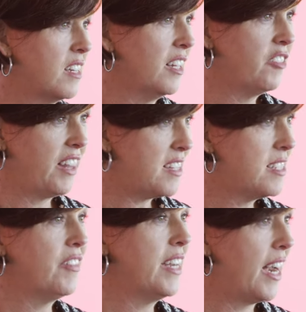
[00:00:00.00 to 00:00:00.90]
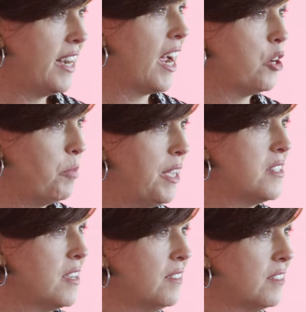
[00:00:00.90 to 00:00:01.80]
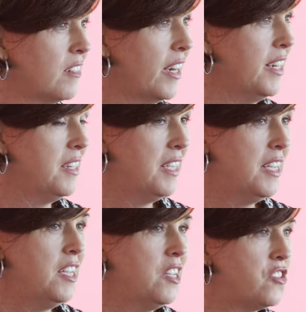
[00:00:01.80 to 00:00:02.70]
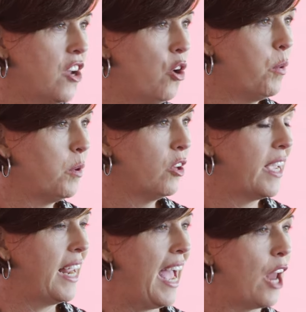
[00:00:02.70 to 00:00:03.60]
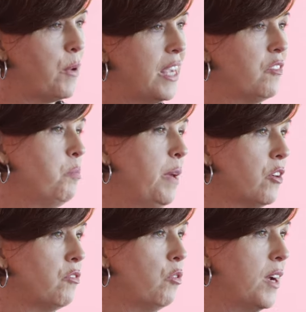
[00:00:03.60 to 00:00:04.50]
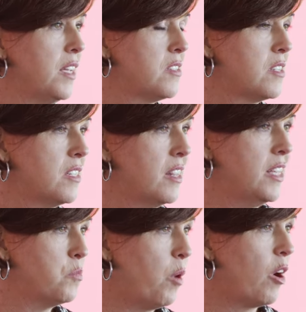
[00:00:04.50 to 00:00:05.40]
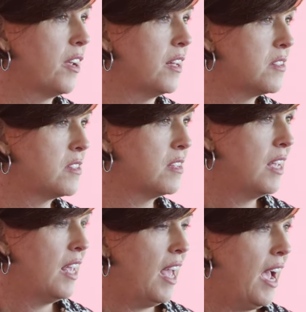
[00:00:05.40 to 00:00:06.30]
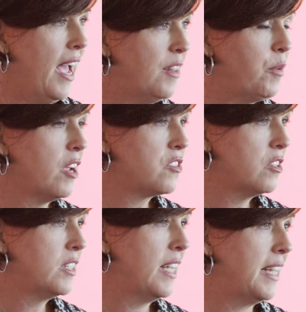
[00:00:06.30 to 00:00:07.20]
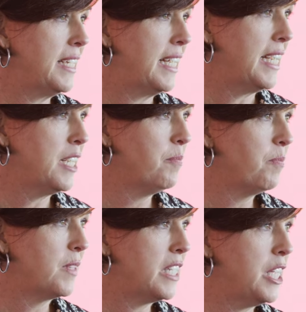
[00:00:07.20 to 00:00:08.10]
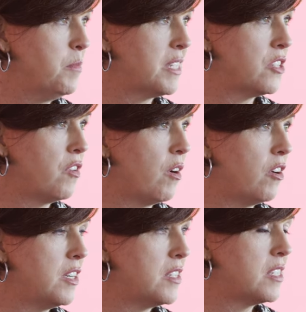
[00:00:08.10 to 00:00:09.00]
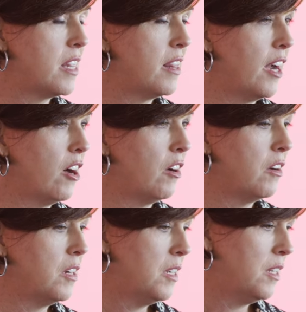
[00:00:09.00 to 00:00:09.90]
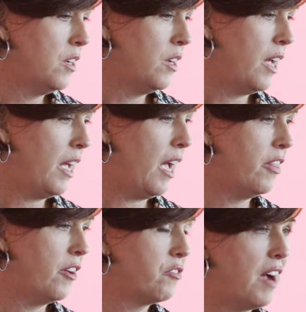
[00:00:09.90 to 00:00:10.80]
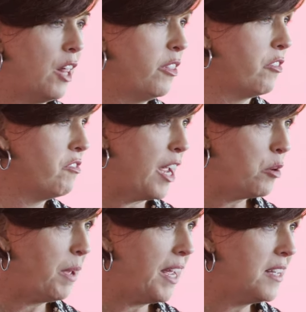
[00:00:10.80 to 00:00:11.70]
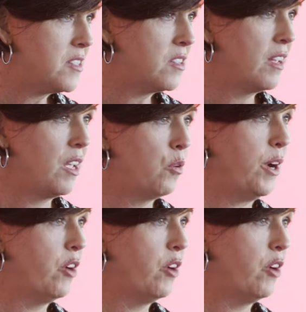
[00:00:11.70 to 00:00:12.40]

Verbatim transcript: to deliver that 7.99 pizza right so we were looking at how do we give a bigger voice to these markets. And then we also looked at um, teams as far as their, uh, their following, their fan base. We